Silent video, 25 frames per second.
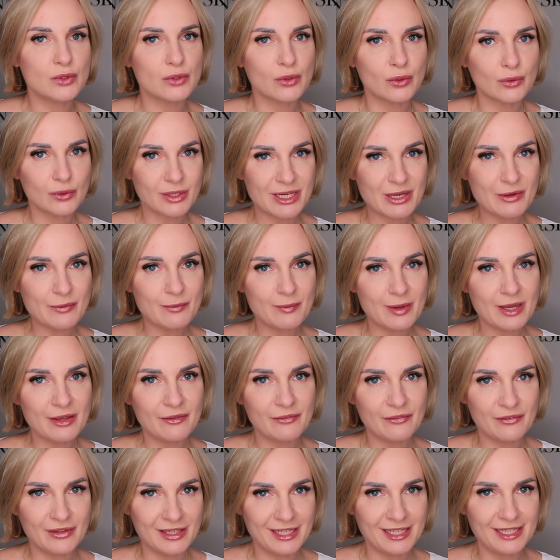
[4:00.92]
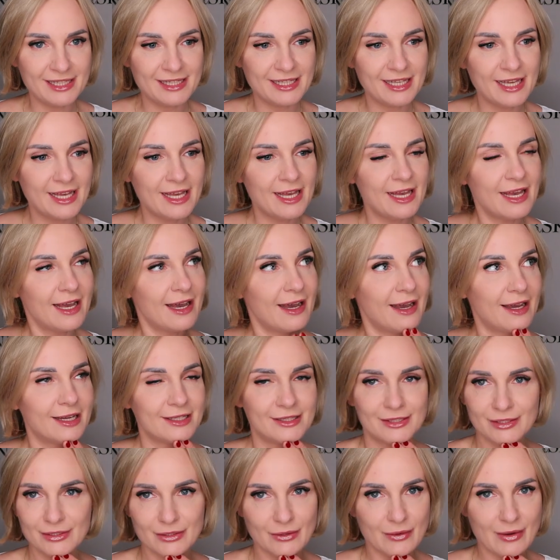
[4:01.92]
sort out my feet. I
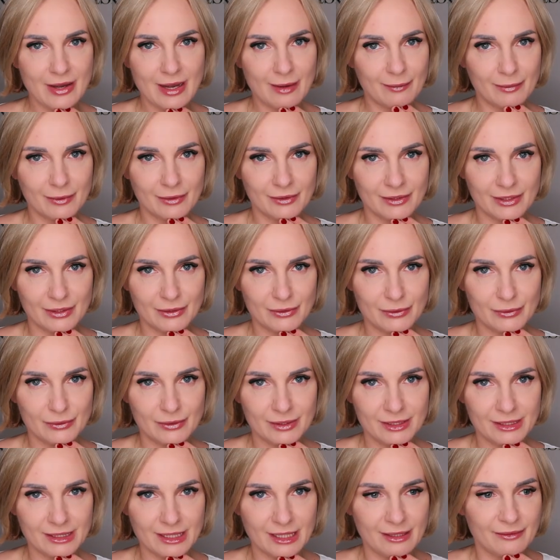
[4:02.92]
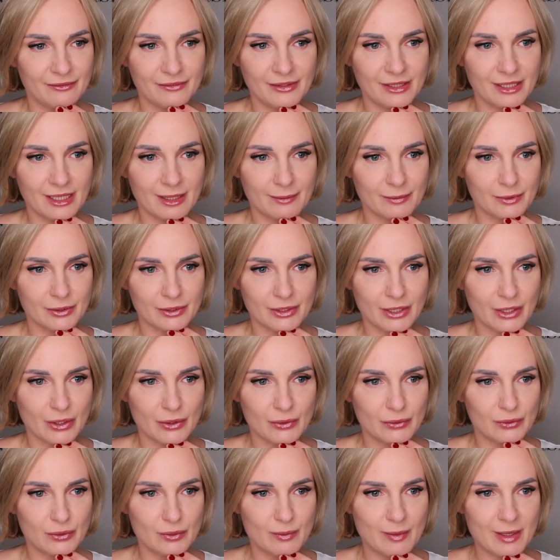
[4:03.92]
don't know how I'm gonna do it. I think I'm gonna
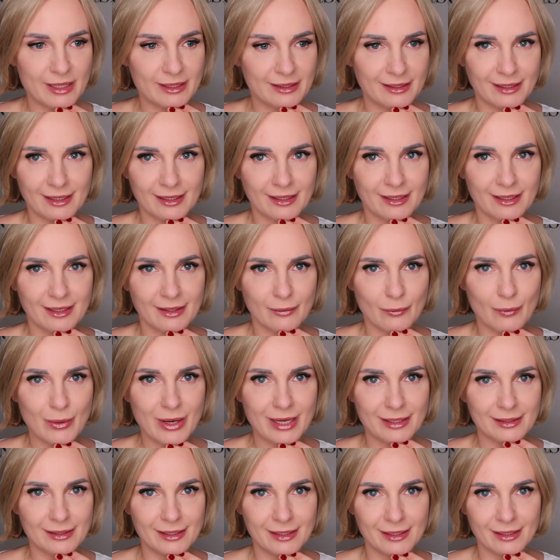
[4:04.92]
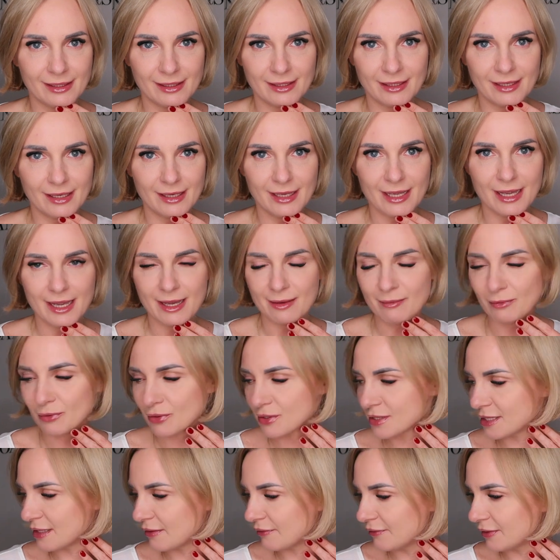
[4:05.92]
go to bed like 1 a.m. or
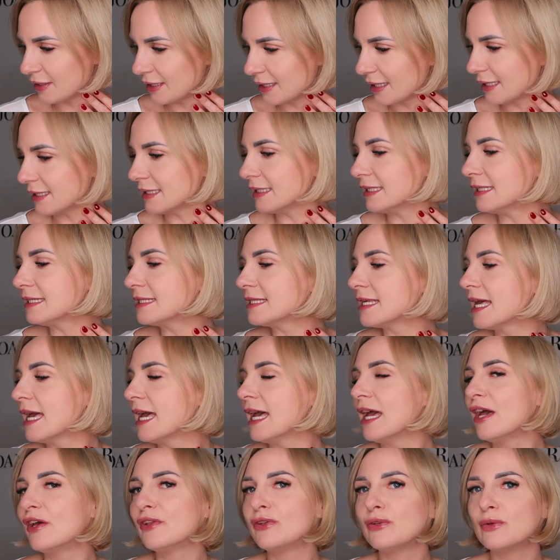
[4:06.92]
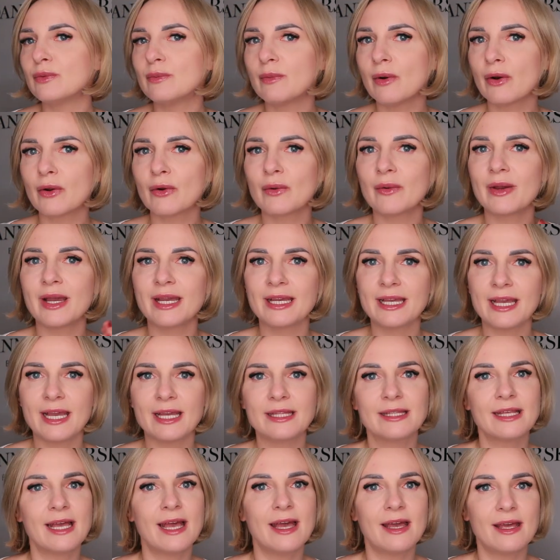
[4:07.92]
something like this. Tomorrow
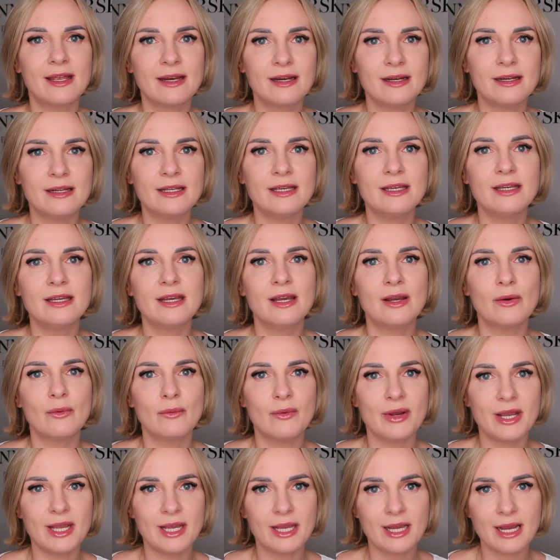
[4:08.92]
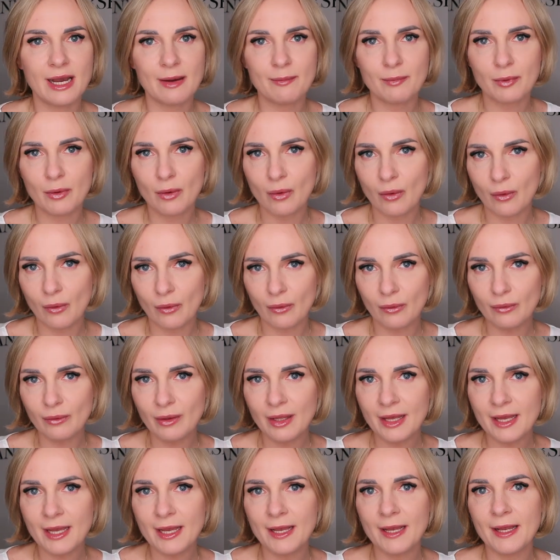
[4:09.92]
again, early wake up call
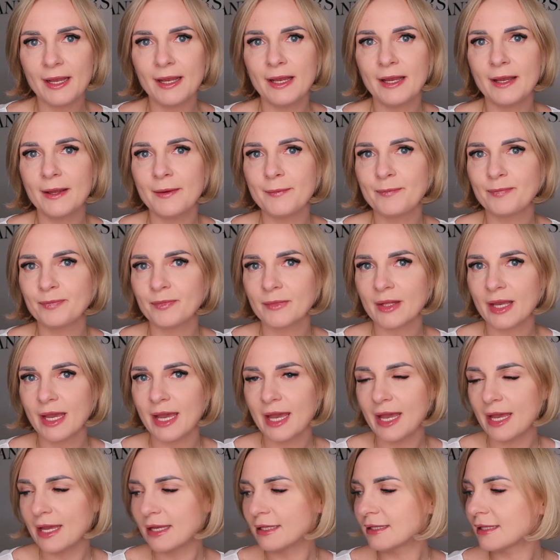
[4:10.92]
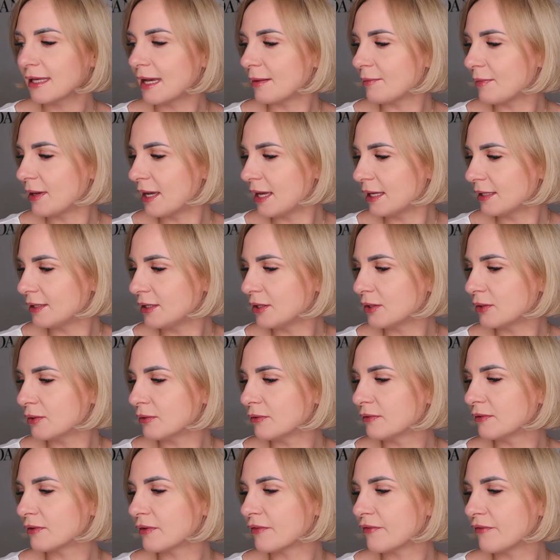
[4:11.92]
um, and I'm heading
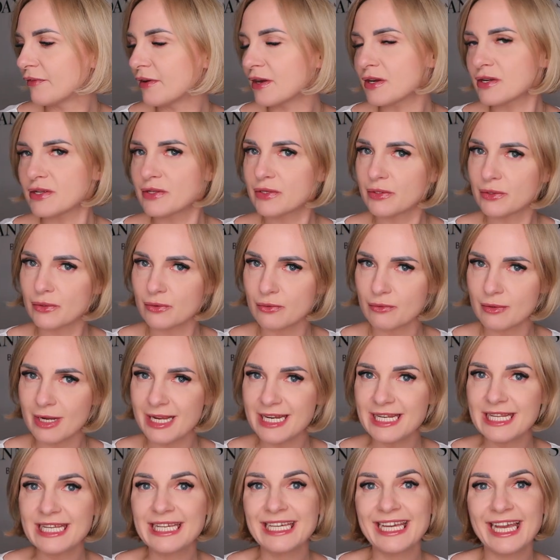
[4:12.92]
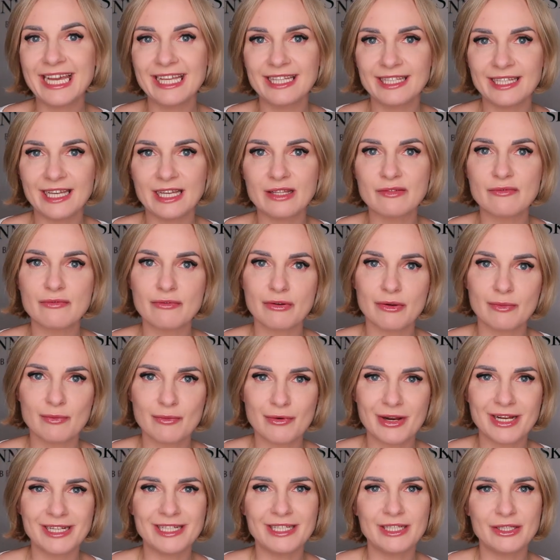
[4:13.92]
over first to Reading and then from
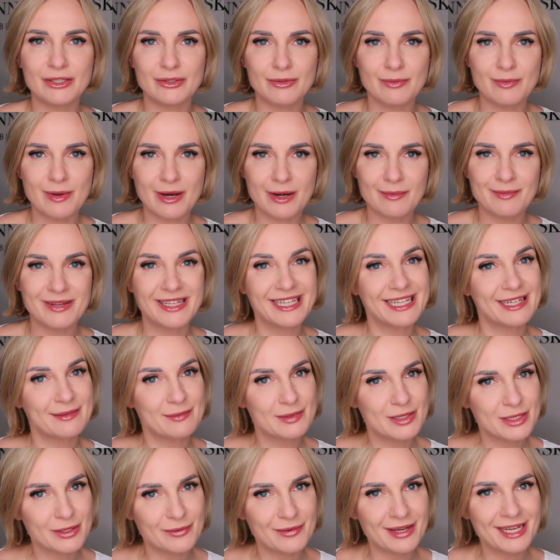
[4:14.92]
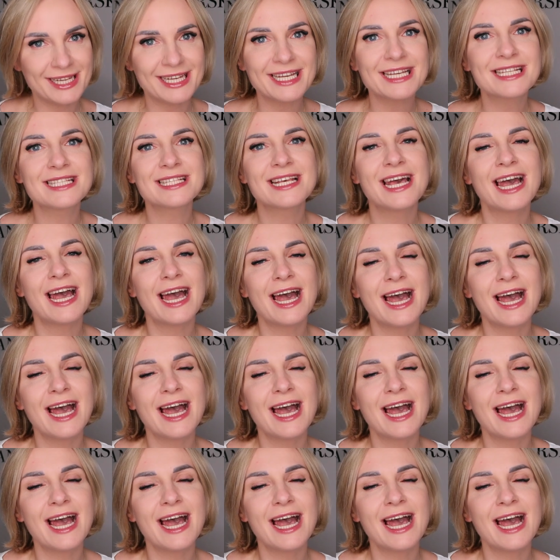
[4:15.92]
Reading to Birmingham. So I guess